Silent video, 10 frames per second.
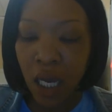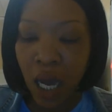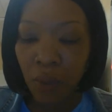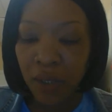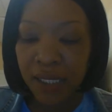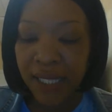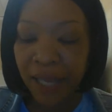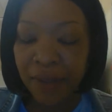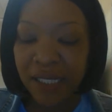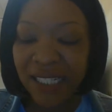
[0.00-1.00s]
I want to
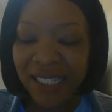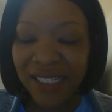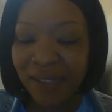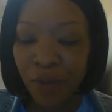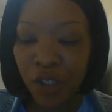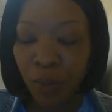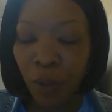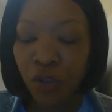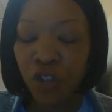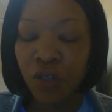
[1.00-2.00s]
say was the
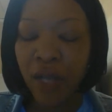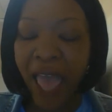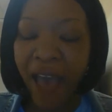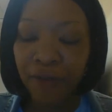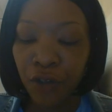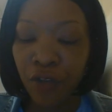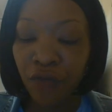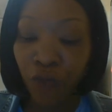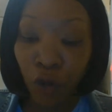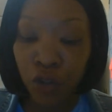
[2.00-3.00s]
person after
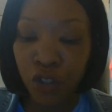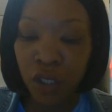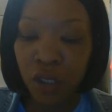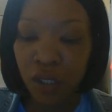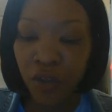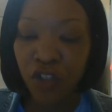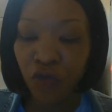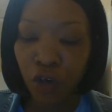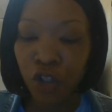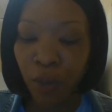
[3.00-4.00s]
the first. So this
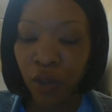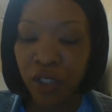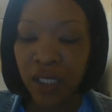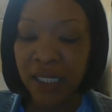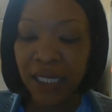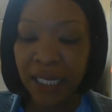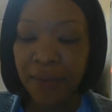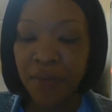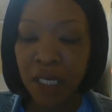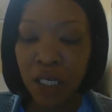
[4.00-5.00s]
first person is
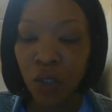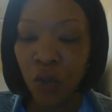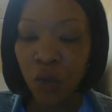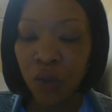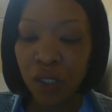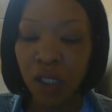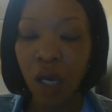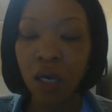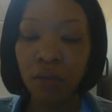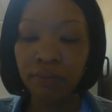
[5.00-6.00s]
Kim Il
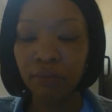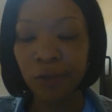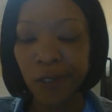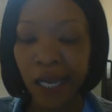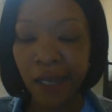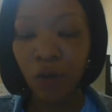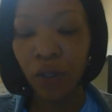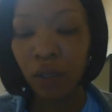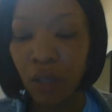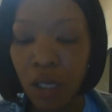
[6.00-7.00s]
Sung. Okay,
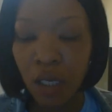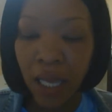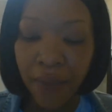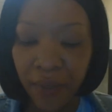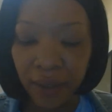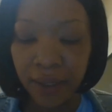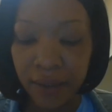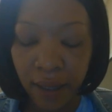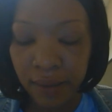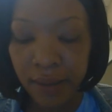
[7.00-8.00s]
or I think
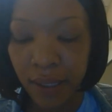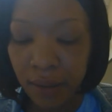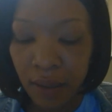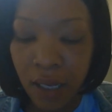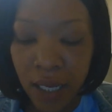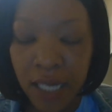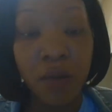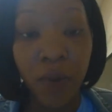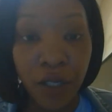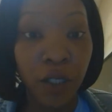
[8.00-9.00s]
that's how it's said.
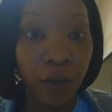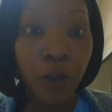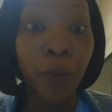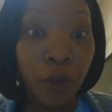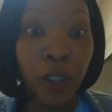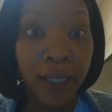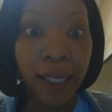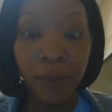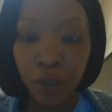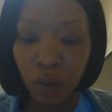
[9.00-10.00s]
Anyway, you can look
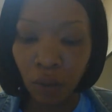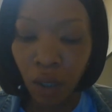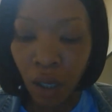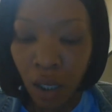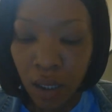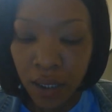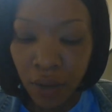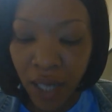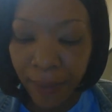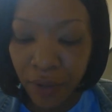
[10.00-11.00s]
that up too.
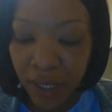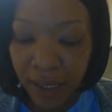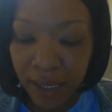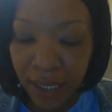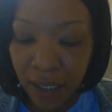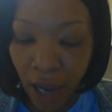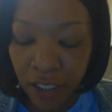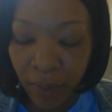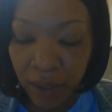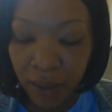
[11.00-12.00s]
So chapter 16
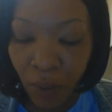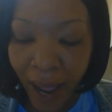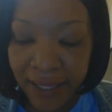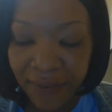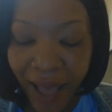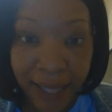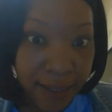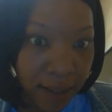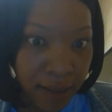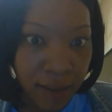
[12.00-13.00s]
talks about the rise of
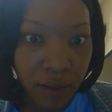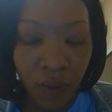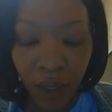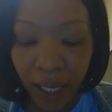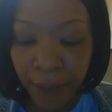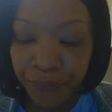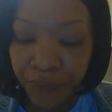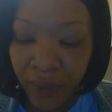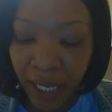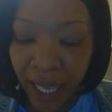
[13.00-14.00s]
ISIS. Okay,
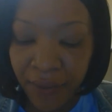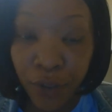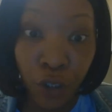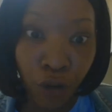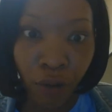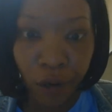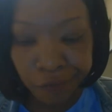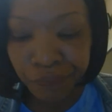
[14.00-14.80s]
and the euro.